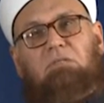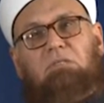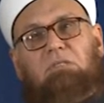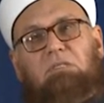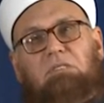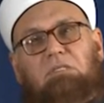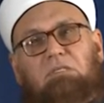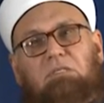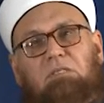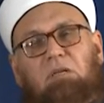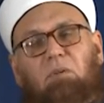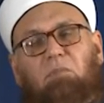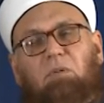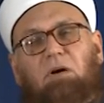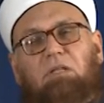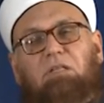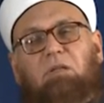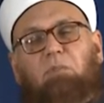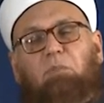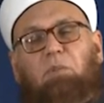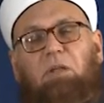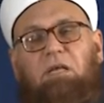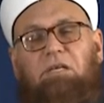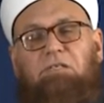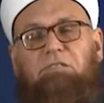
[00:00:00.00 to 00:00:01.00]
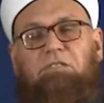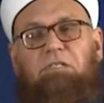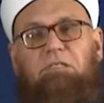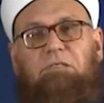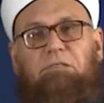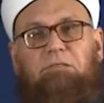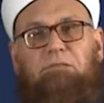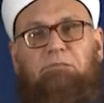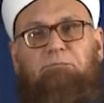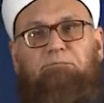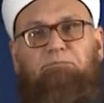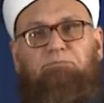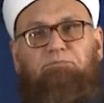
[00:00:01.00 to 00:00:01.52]
some other
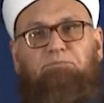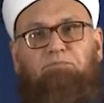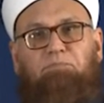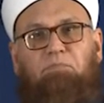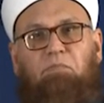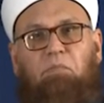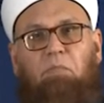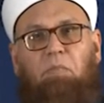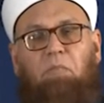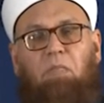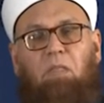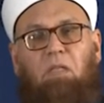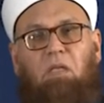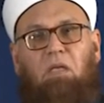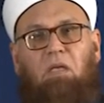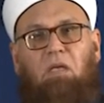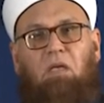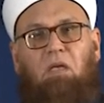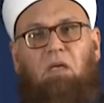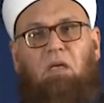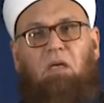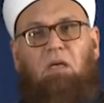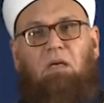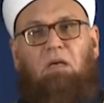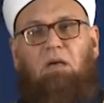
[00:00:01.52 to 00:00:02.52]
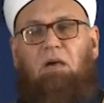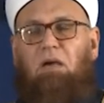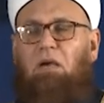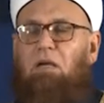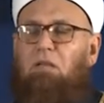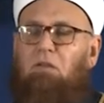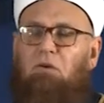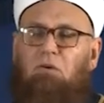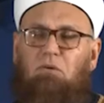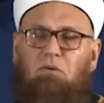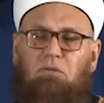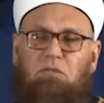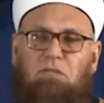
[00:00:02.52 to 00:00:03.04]
places. And
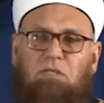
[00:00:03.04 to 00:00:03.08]
all